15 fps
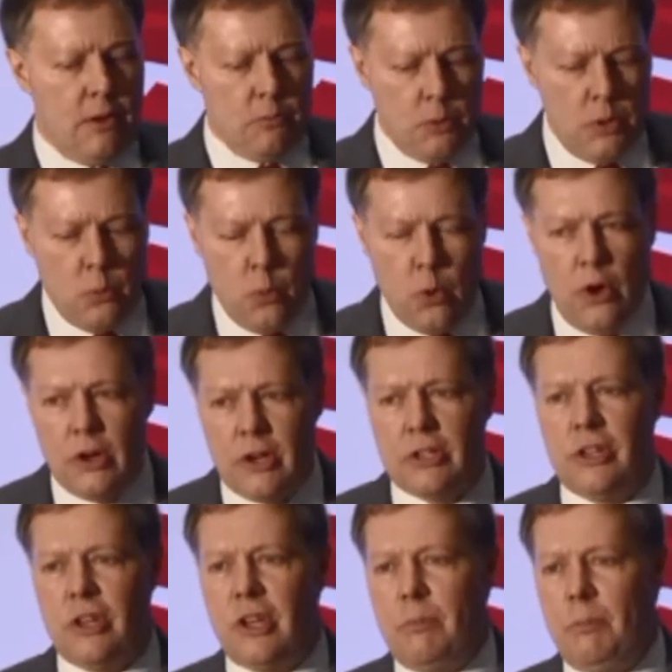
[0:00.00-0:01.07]
We work
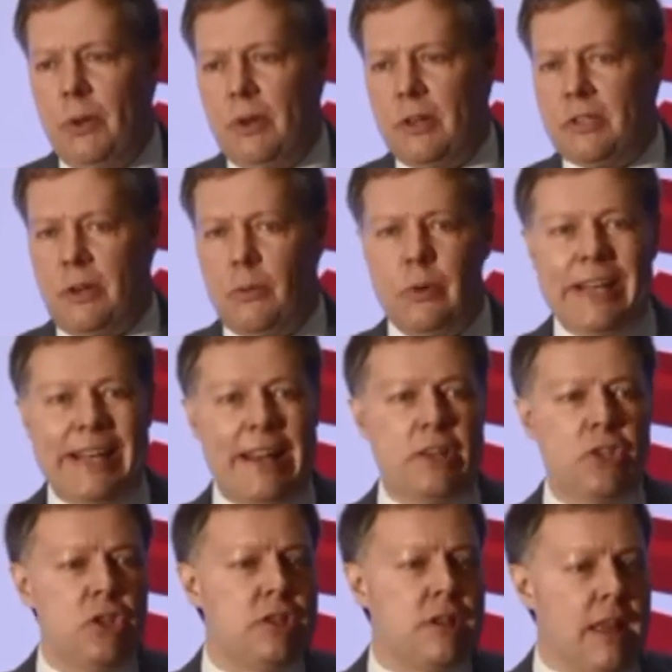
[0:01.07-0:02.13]
as a community, we
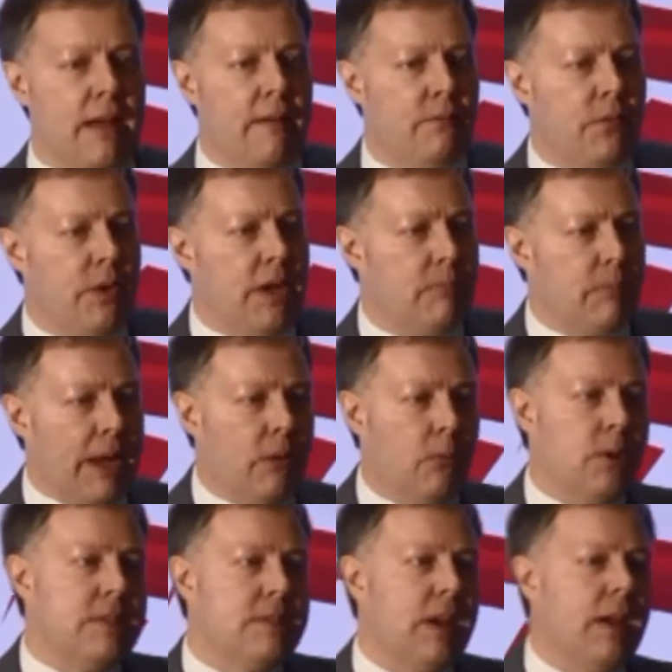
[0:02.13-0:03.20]
listen to that feedback,
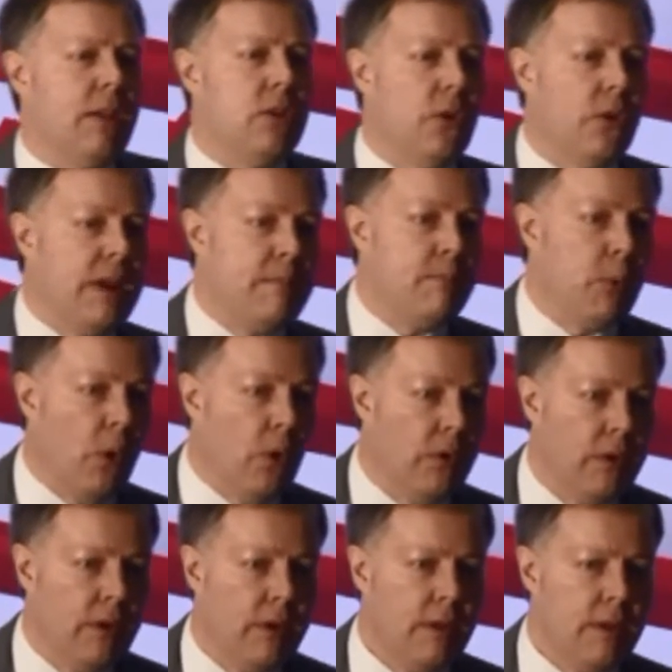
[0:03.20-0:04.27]
we take your
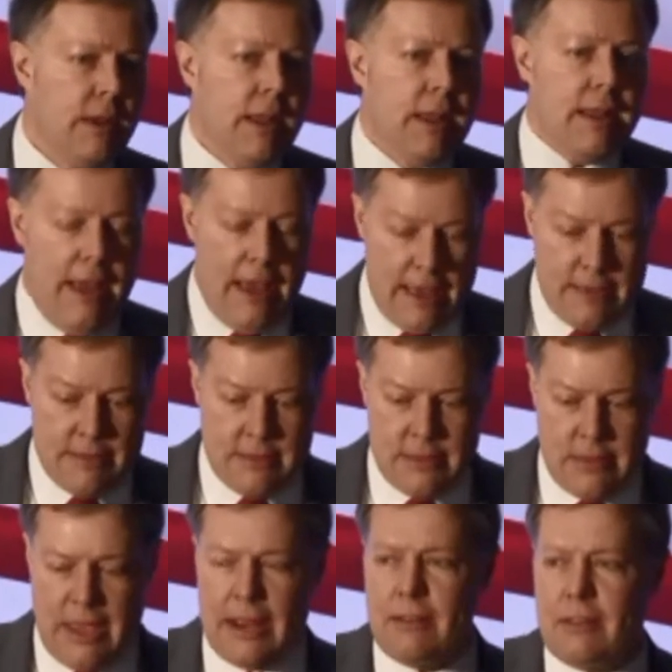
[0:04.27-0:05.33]
input, and
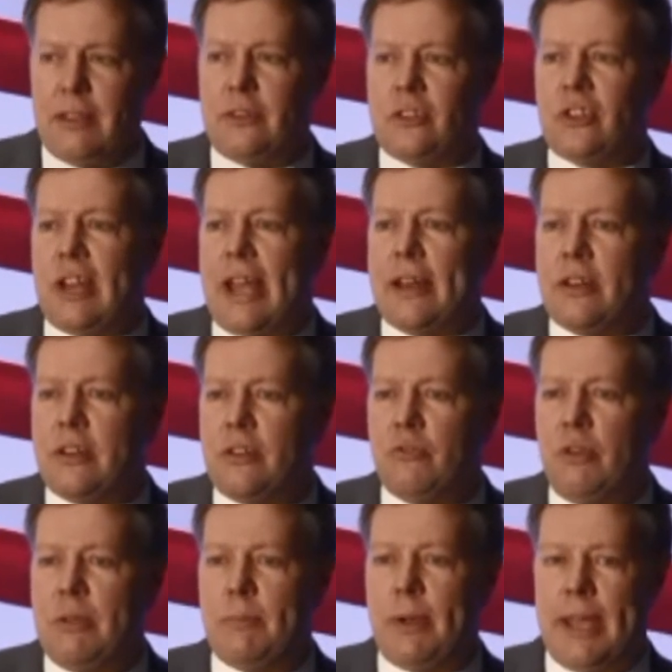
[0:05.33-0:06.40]
then the standard
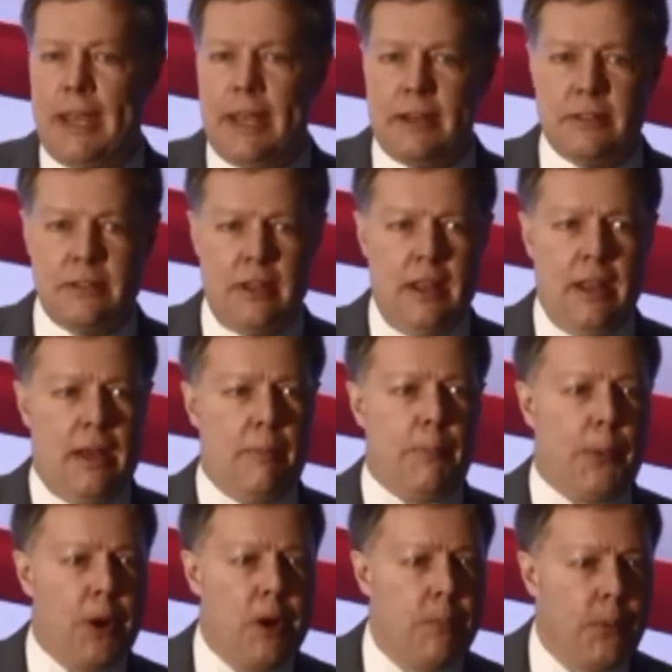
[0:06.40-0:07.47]
remains
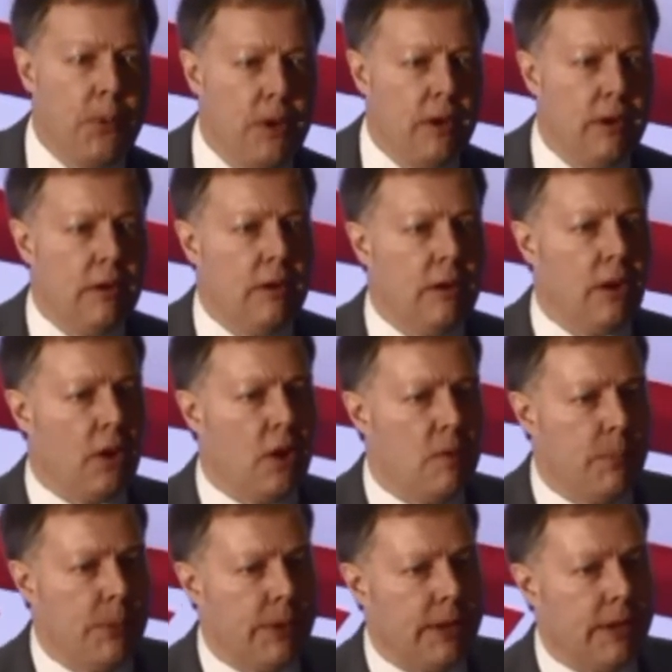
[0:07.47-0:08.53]
appropriate
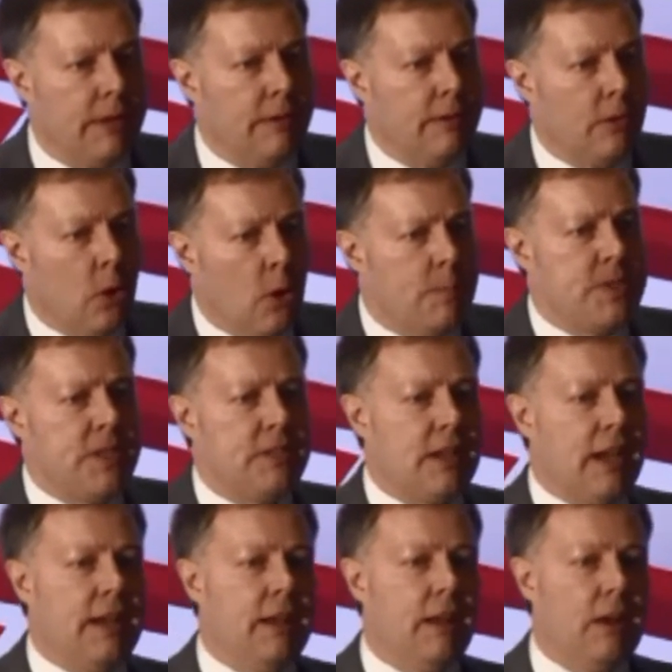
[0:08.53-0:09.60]
globally, up to
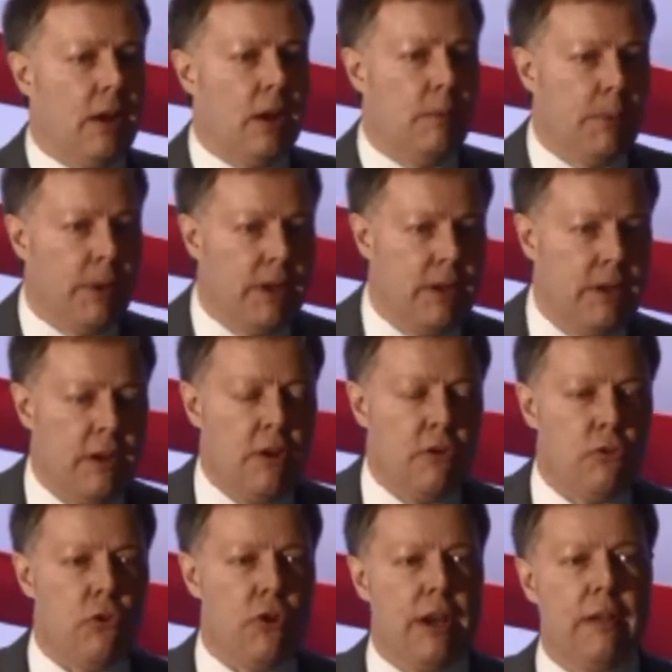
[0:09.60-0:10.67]
date globally,
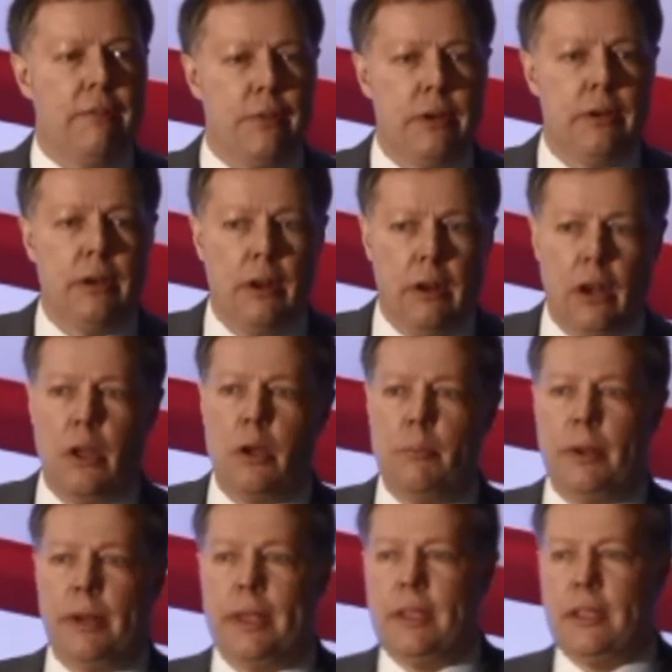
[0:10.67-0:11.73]
relevant
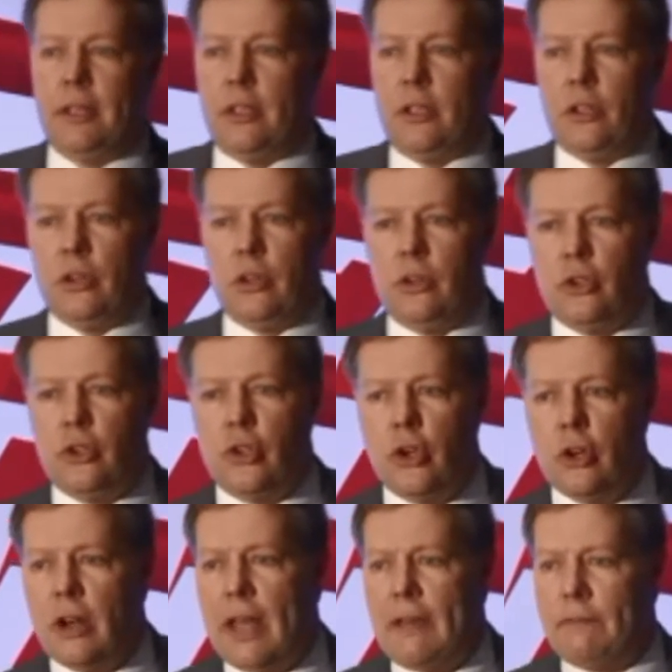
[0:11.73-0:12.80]
globally,
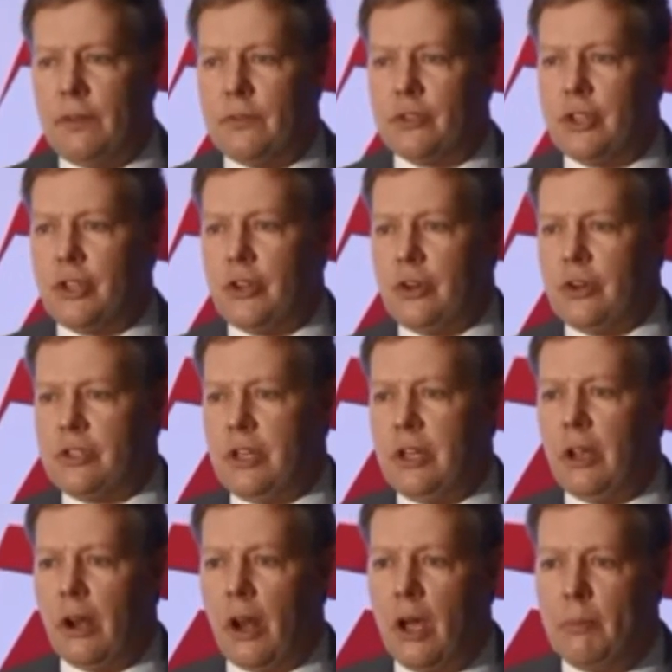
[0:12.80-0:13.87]
good level of security
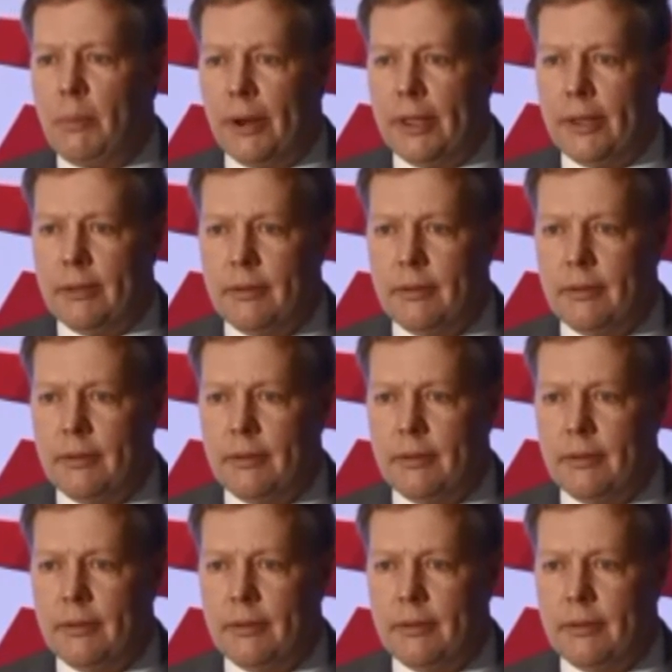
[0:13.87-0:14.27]
globally.